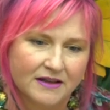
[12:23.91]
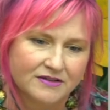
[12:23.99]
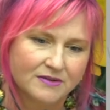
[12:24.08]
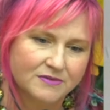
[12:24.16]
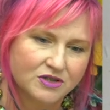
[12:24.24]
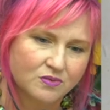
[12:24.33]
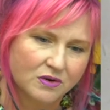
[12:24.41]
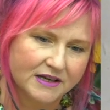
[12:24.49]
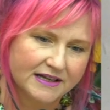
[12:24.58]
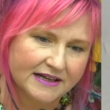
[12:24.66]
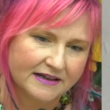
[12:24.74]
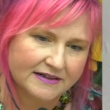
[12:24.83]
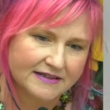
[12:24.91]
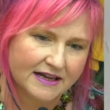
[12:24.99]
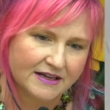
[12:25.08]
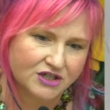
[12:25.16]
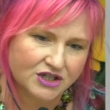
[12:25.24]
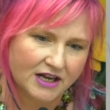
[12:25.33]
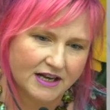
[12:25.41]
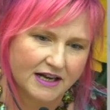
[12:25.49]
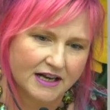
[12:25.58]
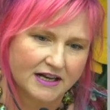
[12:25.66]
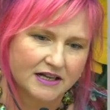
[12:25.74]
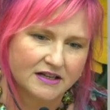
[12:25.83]
So I'm just working the outside and
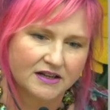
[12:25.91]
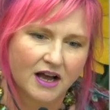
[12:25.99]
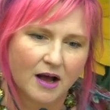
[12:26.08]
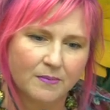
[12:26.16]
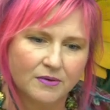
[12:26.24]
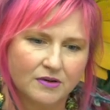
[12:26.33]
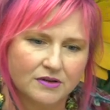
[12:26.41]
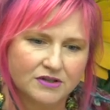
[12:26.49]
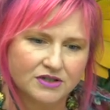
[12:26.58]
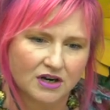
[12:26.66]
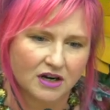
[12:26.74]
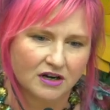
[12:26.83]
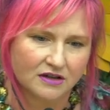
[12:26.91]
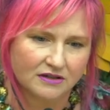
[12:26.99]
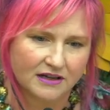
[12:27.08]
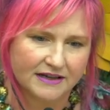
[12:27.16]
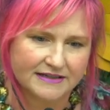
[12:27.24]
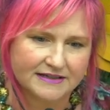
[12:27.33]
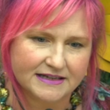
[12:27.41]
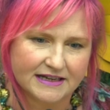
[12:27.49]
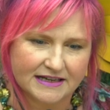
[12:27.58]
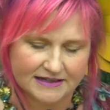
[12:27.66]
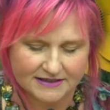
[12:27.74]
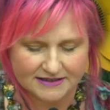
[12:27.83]
shading it. A couple darker lines to the
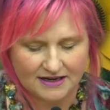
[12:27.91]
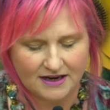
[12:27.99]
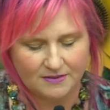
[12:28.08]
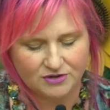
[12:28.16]
inside.